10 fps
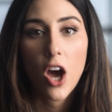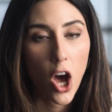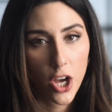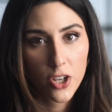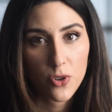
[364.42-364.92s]

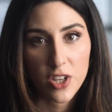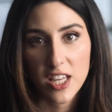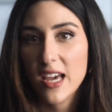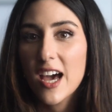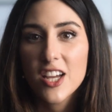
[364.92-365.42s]

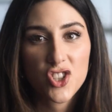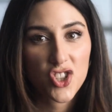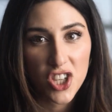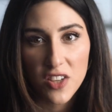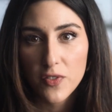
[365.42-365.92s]
concrete,
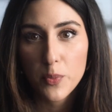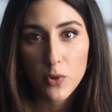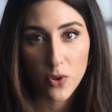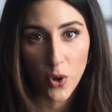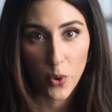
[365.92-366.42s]

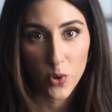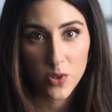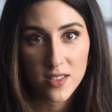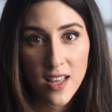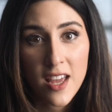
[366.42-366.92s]
achievable
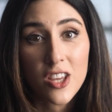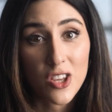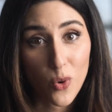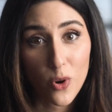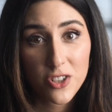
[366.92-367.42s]
goals
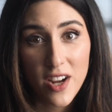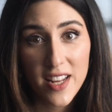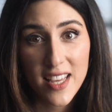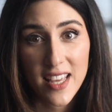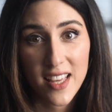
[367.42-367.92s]
you're
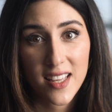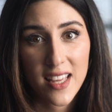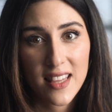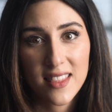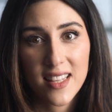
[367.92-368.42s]
trying to hit
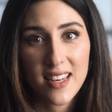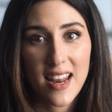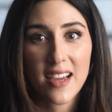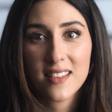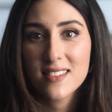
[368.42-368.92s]
in the
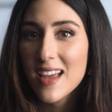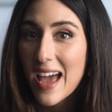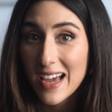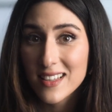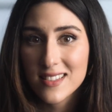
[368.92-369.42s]
next
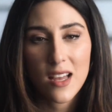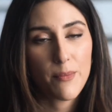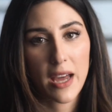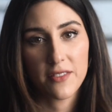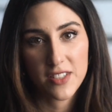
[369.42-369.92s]
X
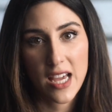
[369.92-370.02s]
amount of